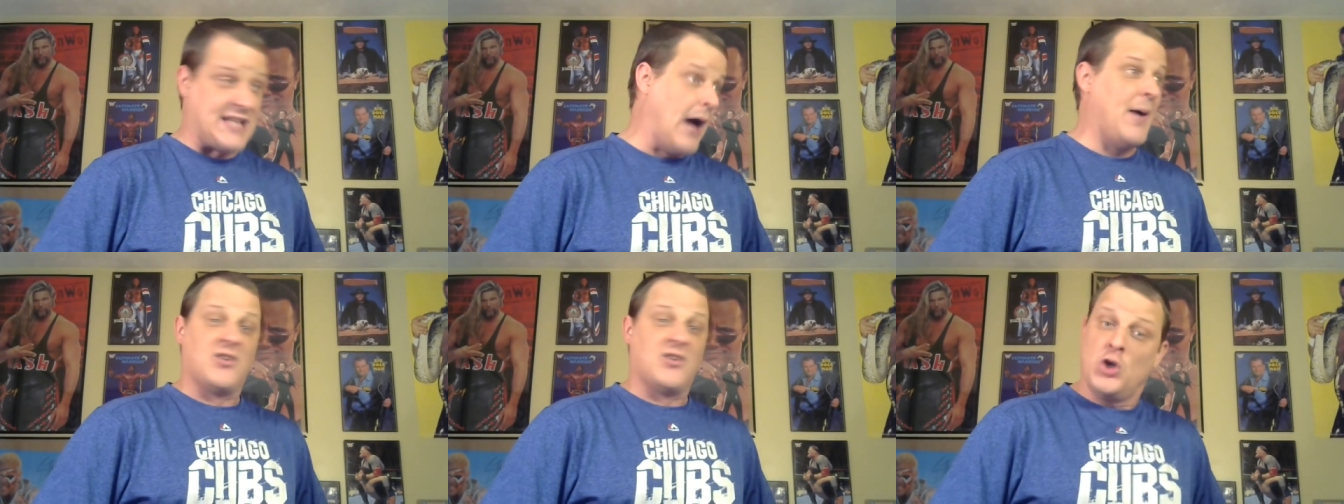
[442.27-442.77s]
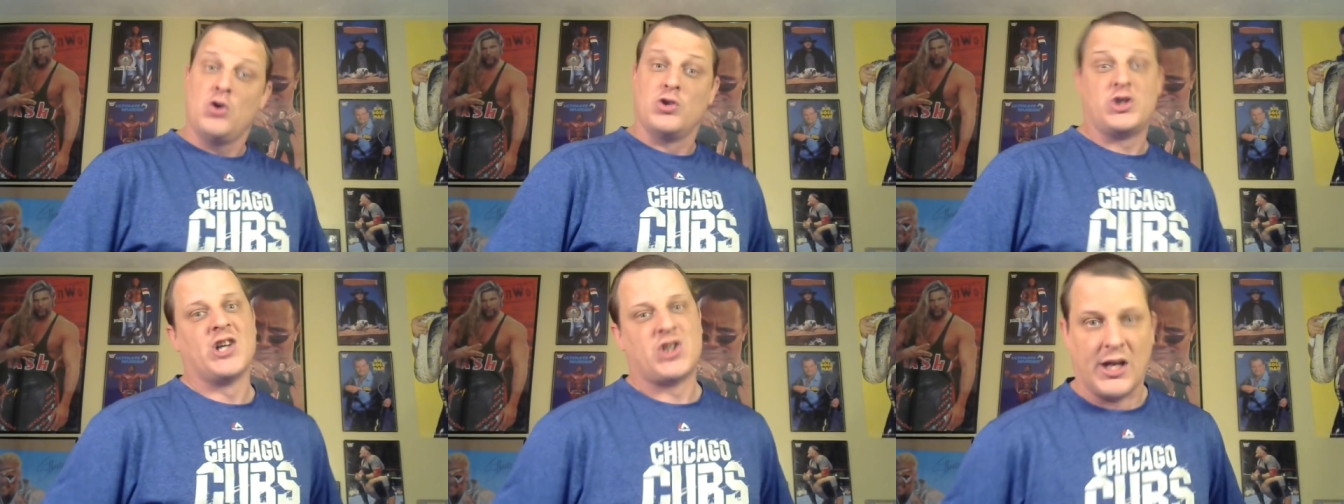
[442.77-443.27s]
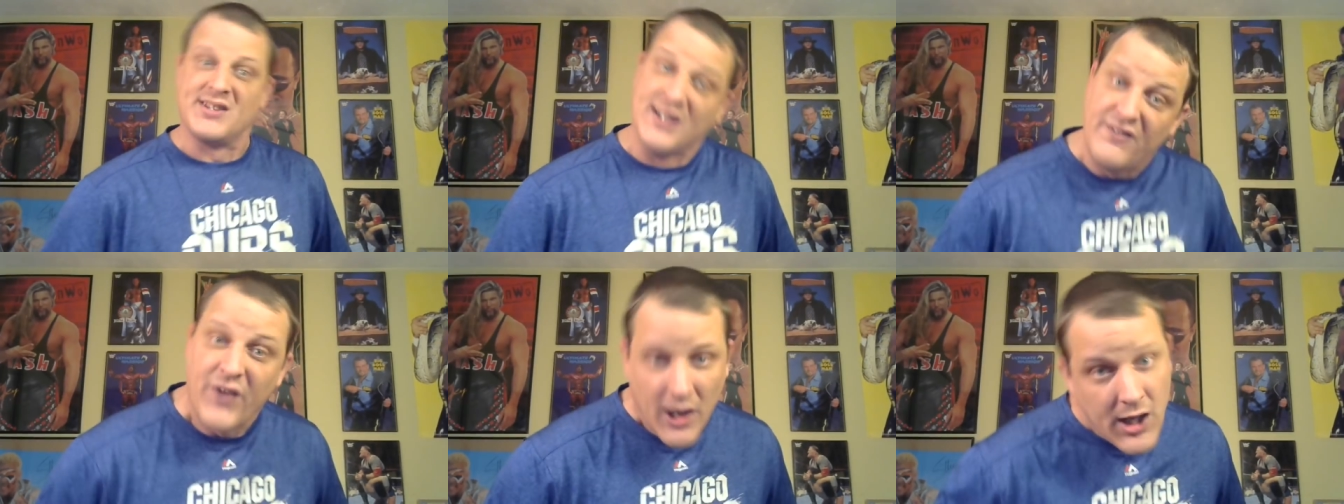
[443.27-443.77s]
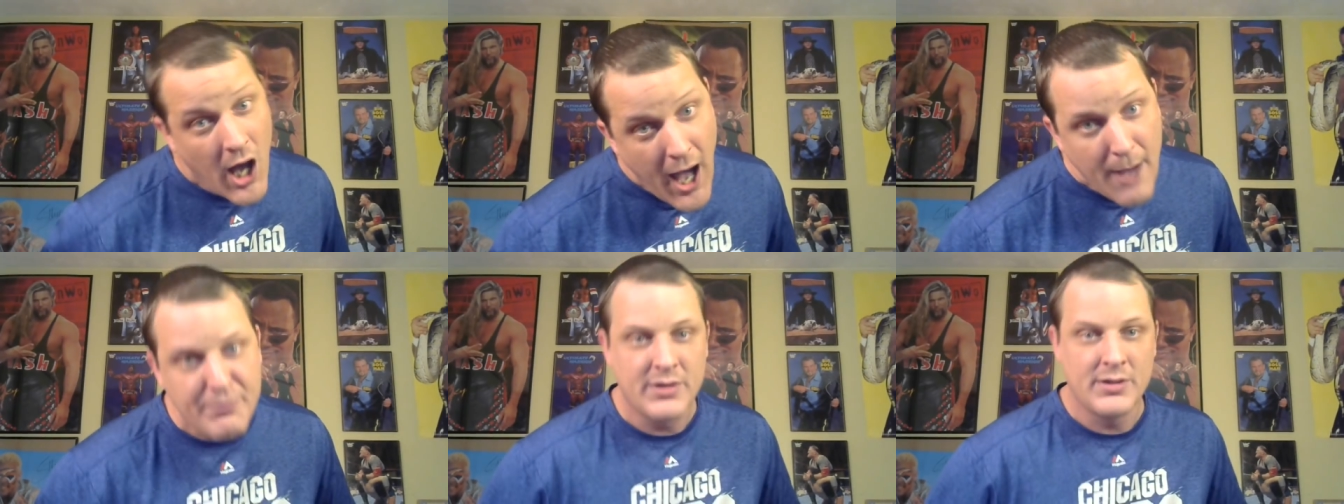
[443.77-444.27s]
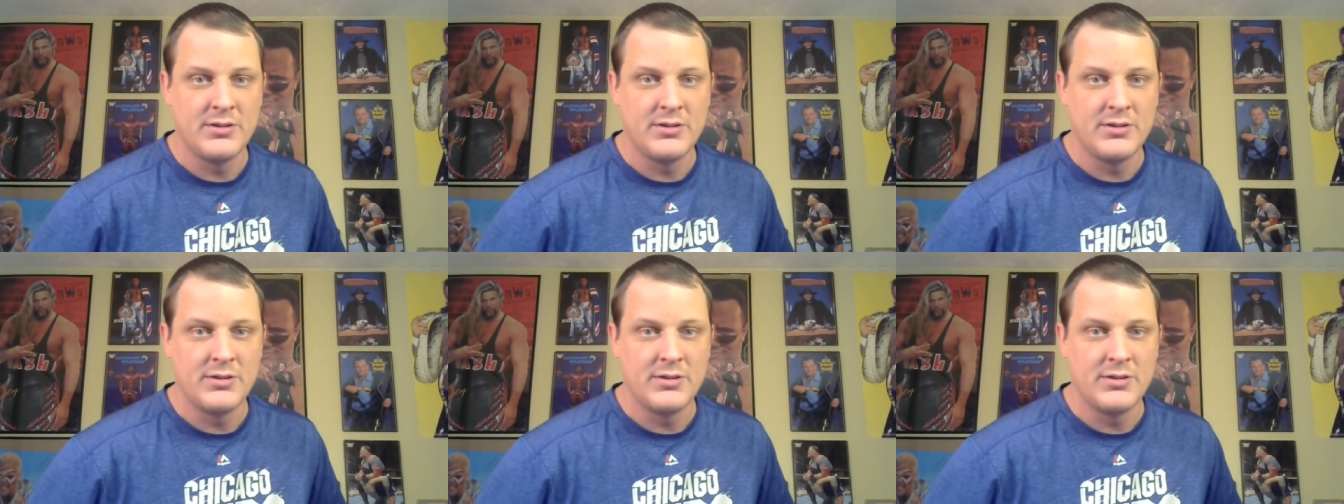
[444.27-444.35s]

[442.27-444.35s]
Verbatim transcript: How about you just shut the fuck up?